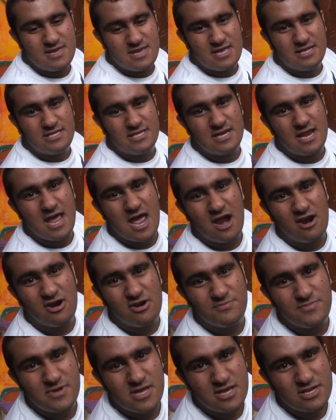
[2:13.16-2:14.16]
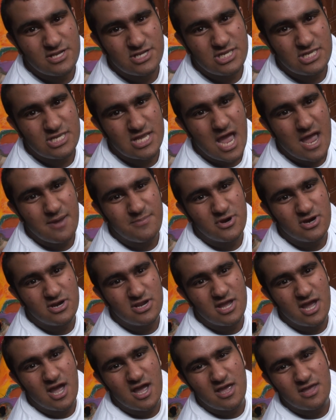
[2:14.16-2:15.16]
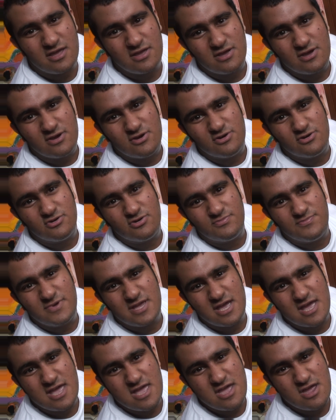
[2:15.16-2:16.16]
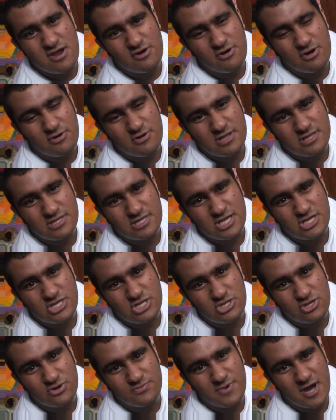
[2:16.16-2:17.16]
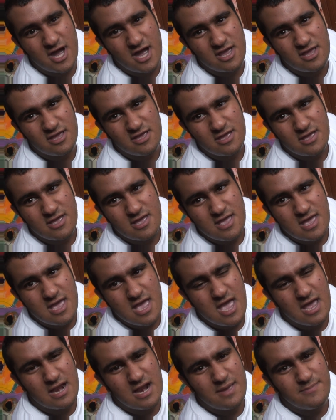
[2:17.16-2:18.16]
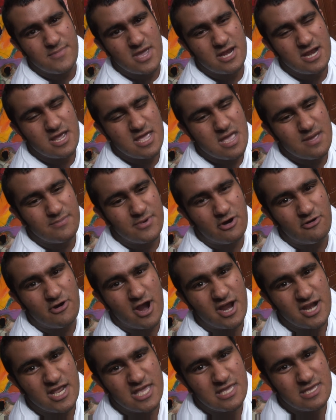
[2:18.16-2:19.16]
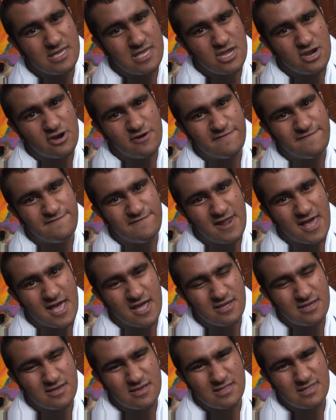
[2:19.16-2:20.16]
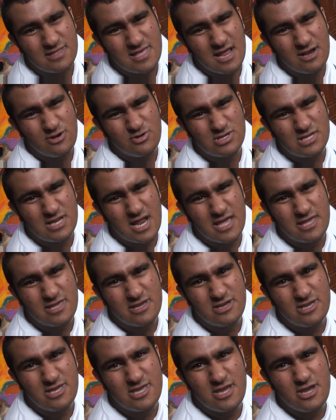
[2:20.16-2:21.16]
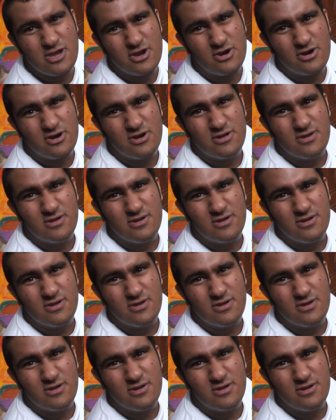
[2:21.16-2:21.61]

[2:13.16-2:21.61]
It's an Arabian cyber guy who will be a hero in this Dubai. And I made an Emirati gear flag that looks like a gear.